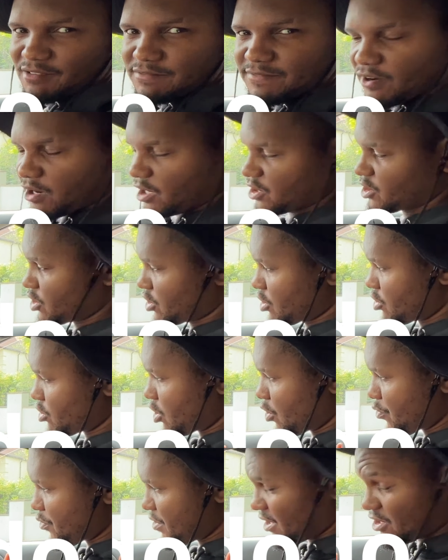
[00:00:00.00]
fast you can
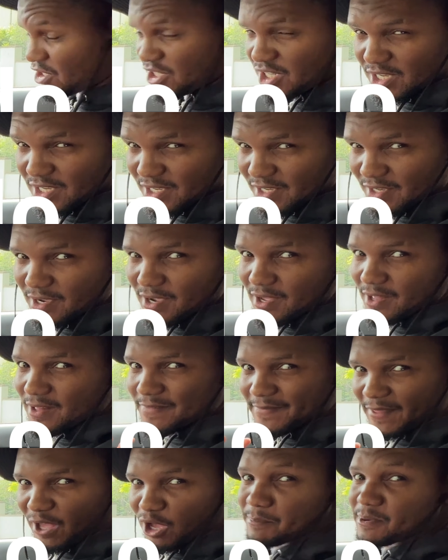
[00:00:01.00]
go in each gear.
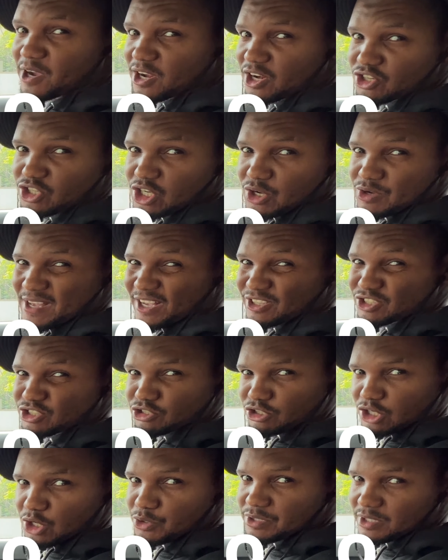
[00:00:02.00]
Now I'm gonna show you how
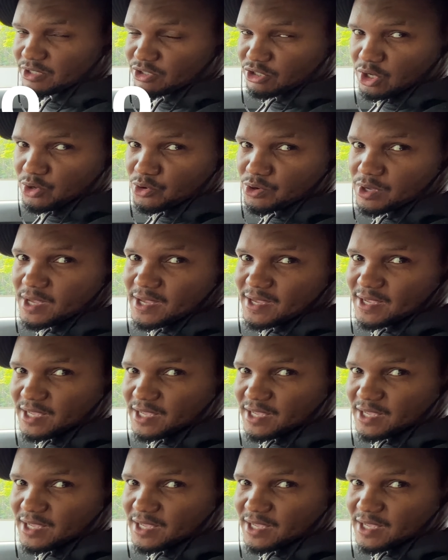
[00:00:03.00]
slow you can go